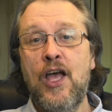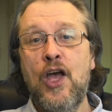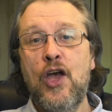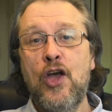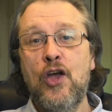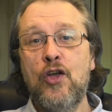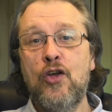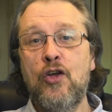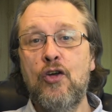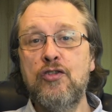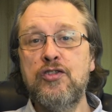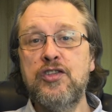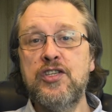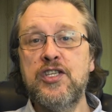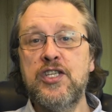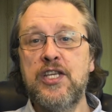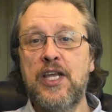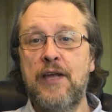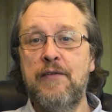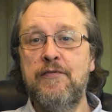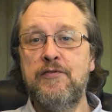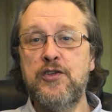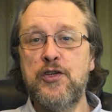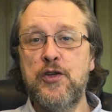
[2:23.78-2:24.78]
God
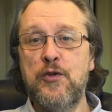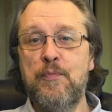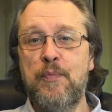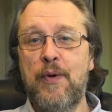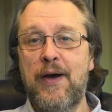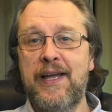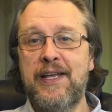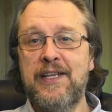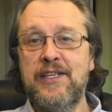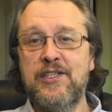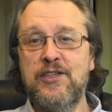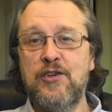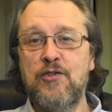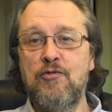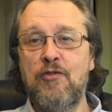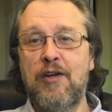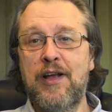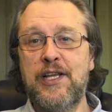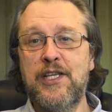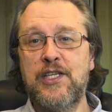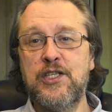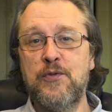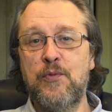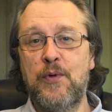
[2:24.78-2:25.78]
saved you by his
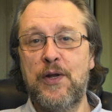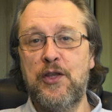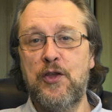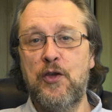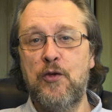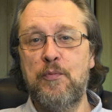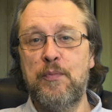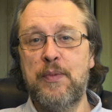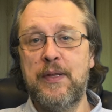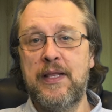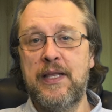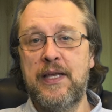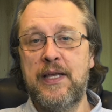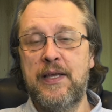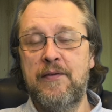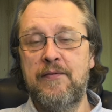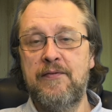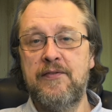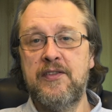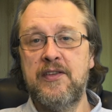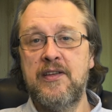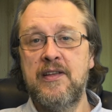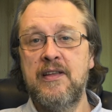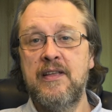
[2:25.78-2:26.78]
grace when you
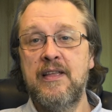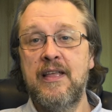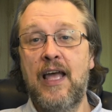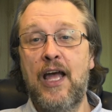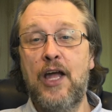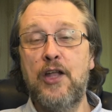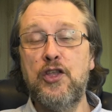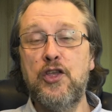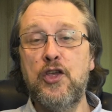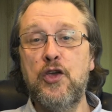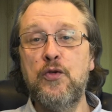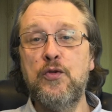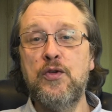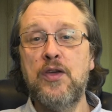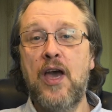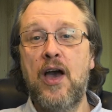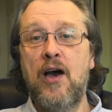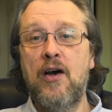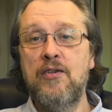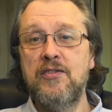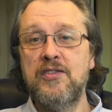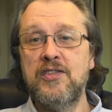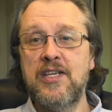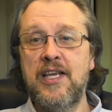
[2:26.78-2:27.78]
believed, and you
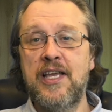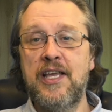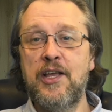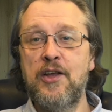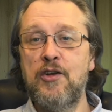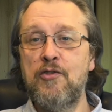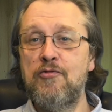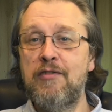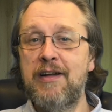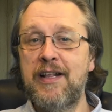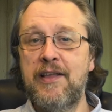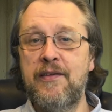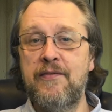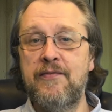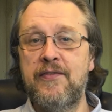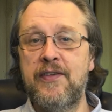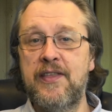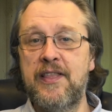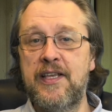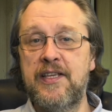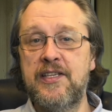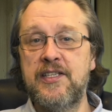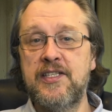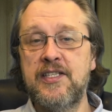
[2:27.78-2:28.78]
can't take credit for
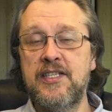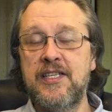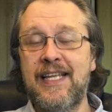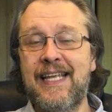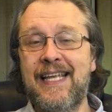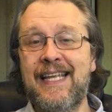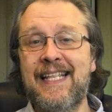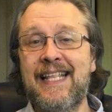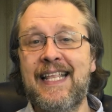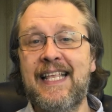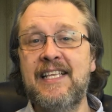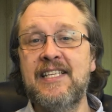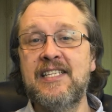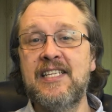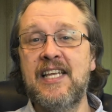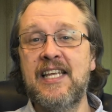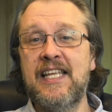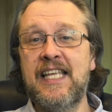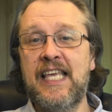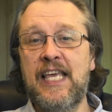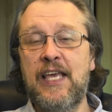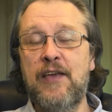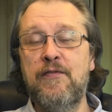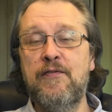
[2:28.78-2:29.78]
this. It is a
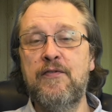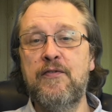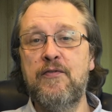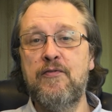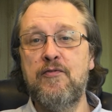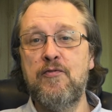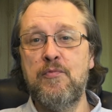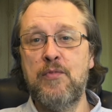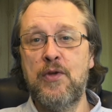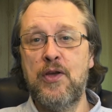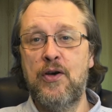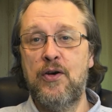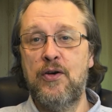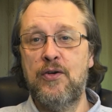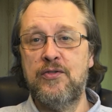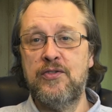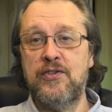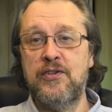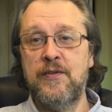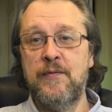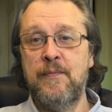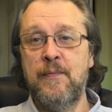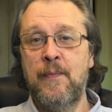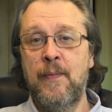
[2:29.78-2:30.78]
gift from God.
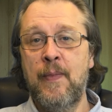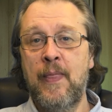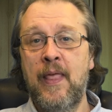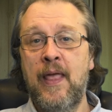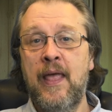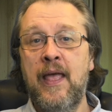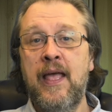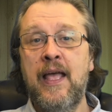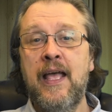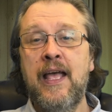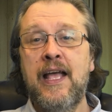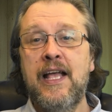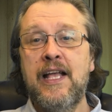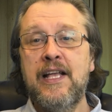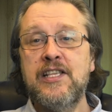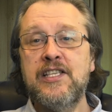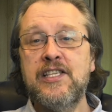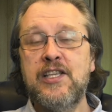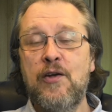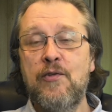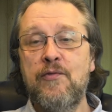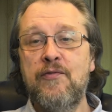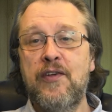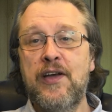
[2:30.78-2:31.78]

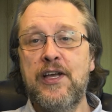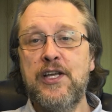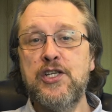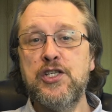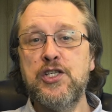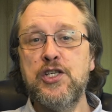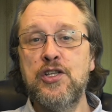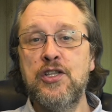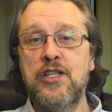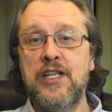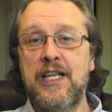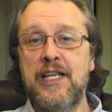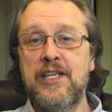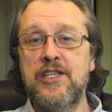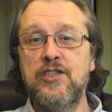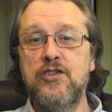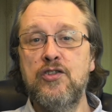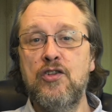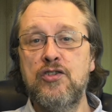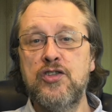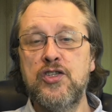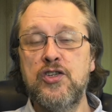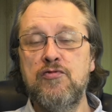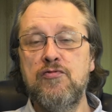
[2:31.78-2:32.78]
Salvation is
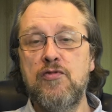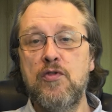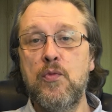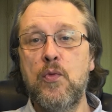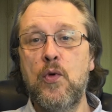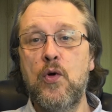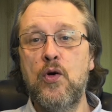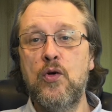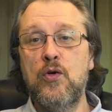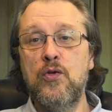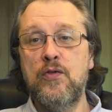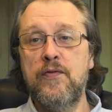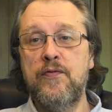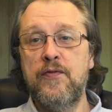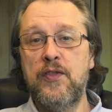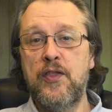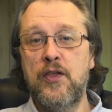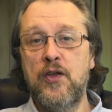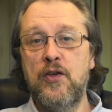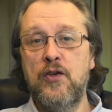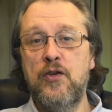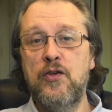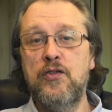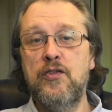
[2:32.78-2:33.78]
not a reward for the
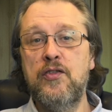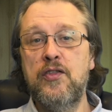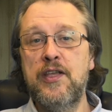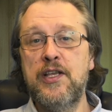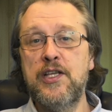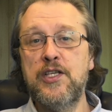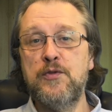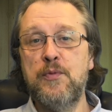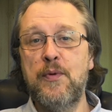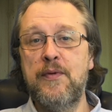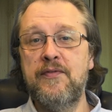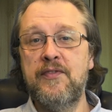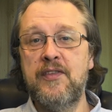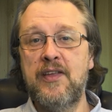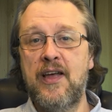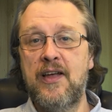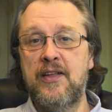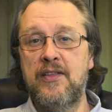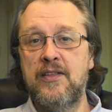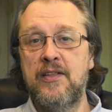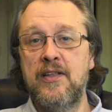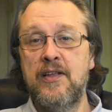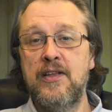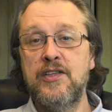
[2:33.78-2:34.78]
good things we've
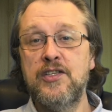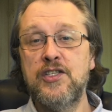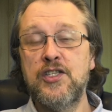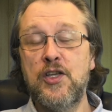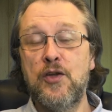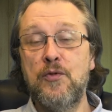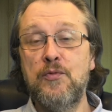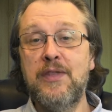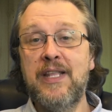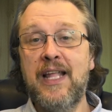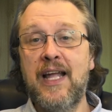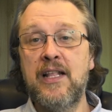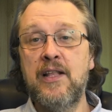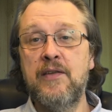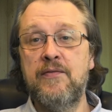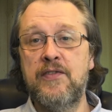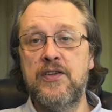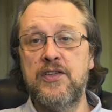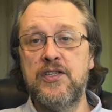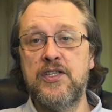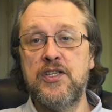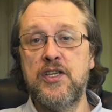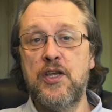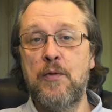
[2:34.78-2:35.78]
done, so none of
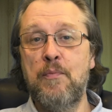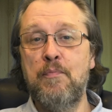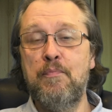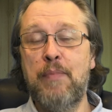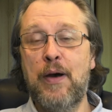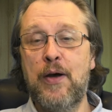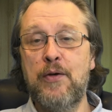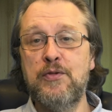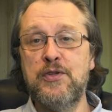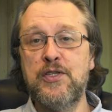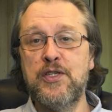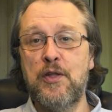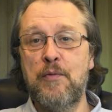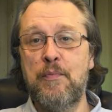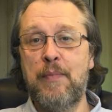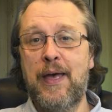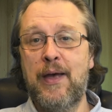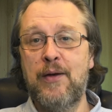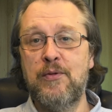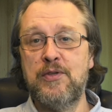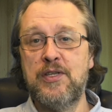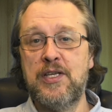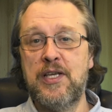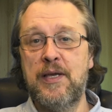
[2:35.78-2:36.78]
us can boast
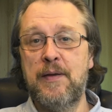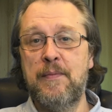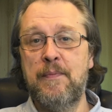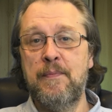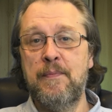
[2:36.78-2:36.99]
about it.